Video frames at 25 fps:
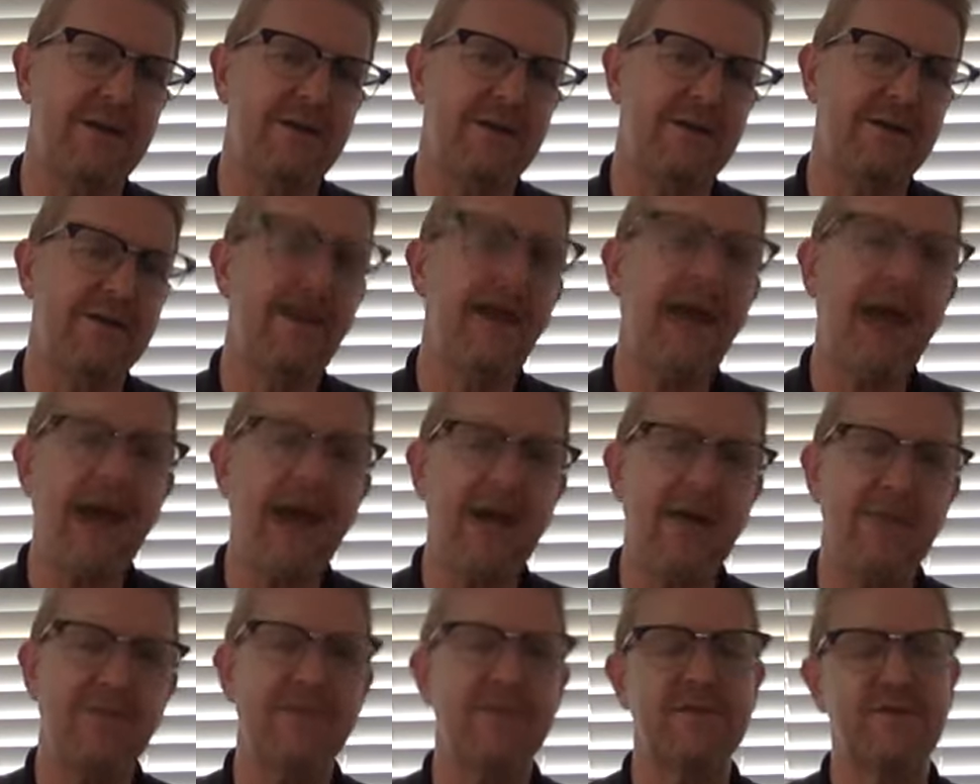lack
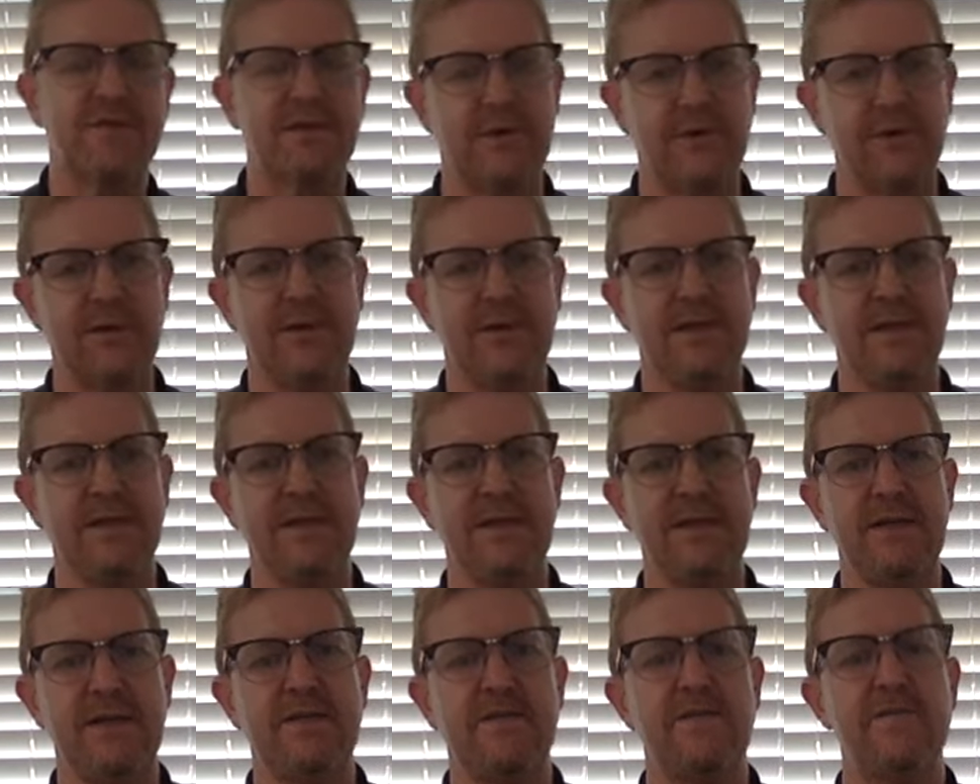of
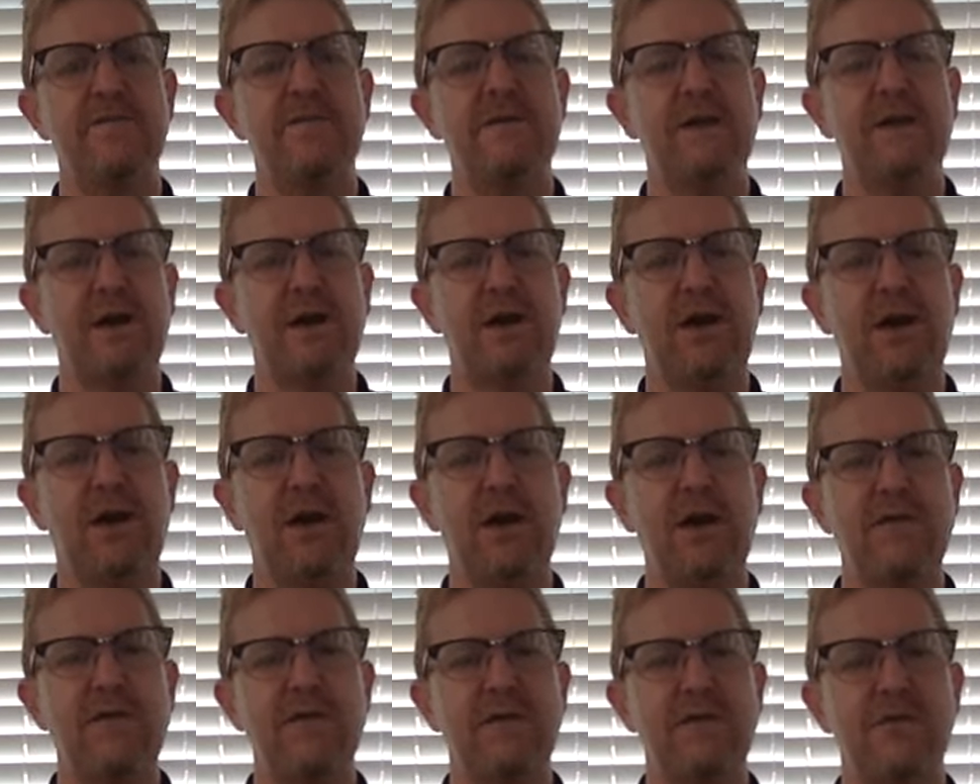certainty very
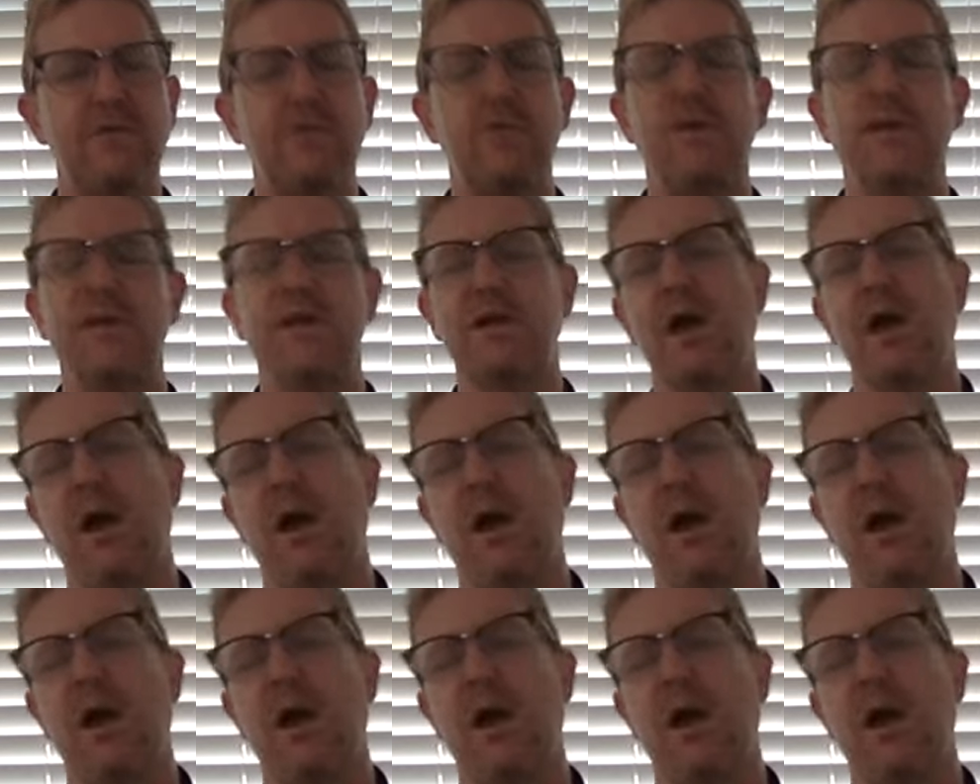often when it